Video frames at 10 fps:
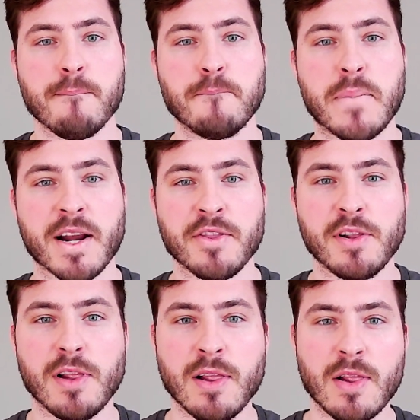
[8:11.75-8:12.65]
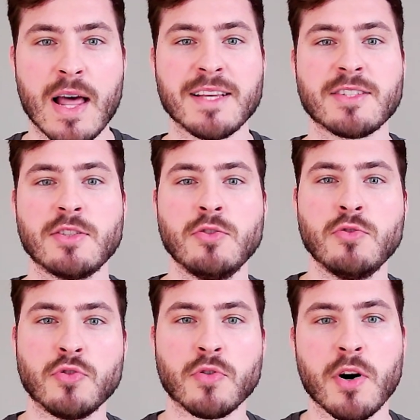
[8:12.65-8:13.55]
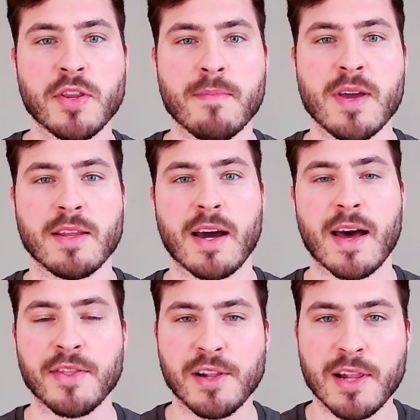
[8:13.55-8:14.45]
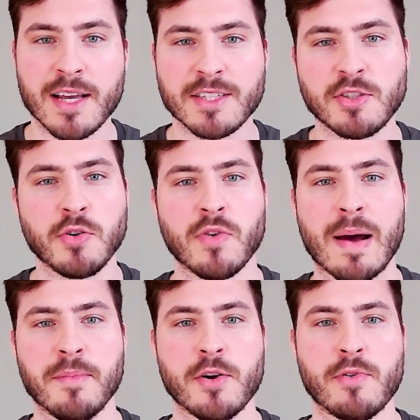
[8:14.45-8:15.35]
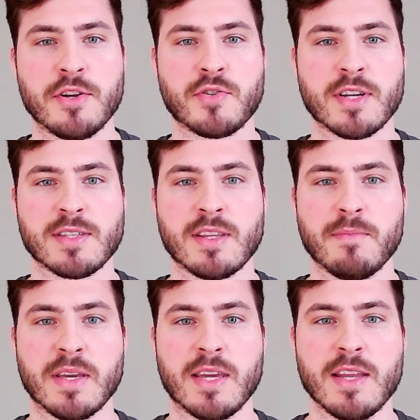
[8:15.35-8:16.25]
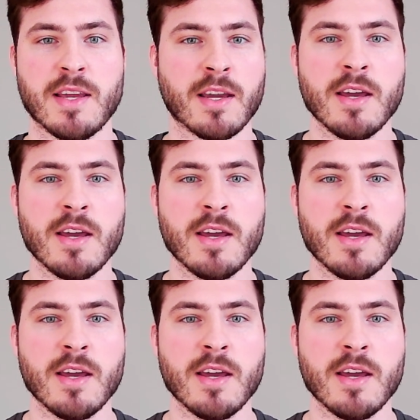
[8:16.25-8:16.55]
But unless you draw them in, unless you grab their interest at the beginning,